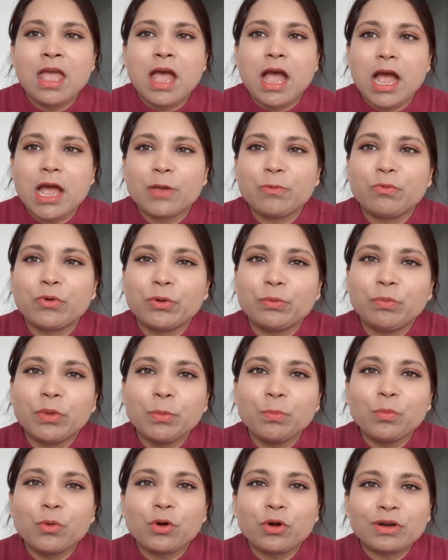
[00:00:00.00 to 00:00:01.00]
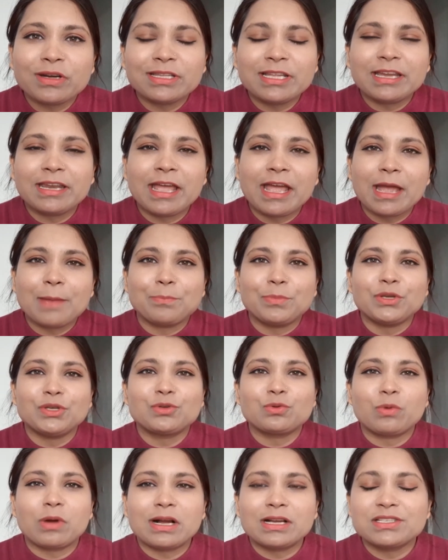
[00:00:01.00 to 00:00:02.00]
I would be more than happy
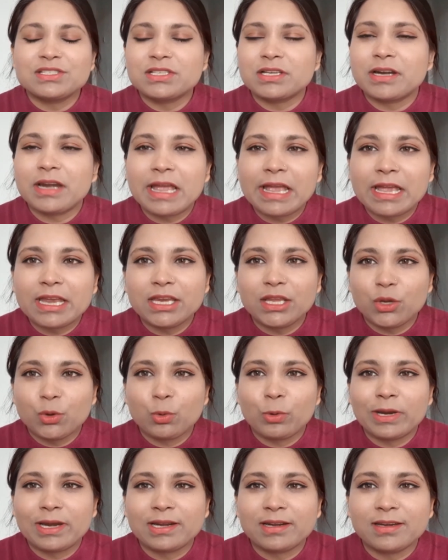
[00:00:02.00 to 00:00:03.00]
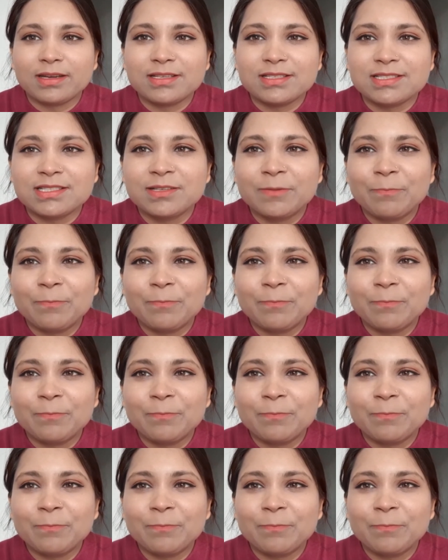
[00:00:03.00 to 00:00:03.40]
to answer any queries.